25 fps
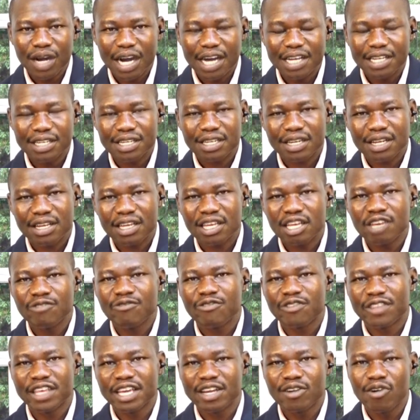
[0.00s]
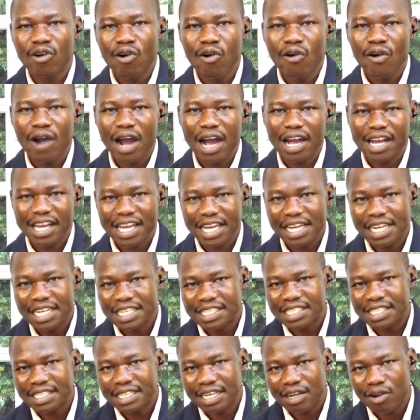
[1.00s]
and if they go
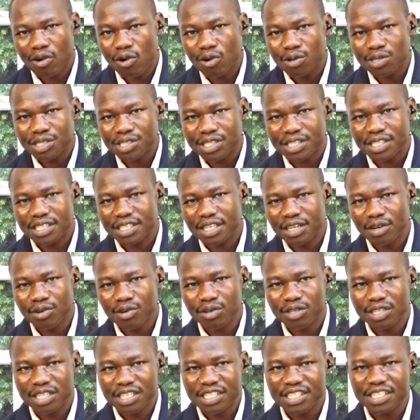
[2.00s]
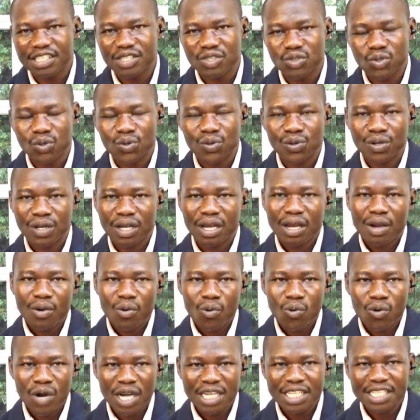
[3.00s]
against the court's decision,
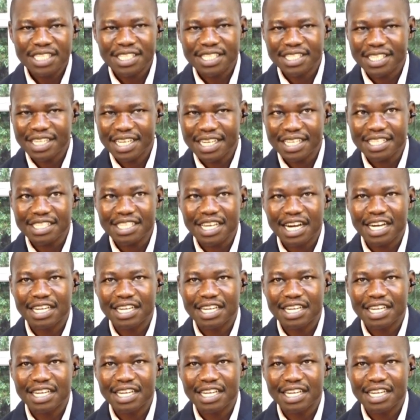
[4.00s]
what is next.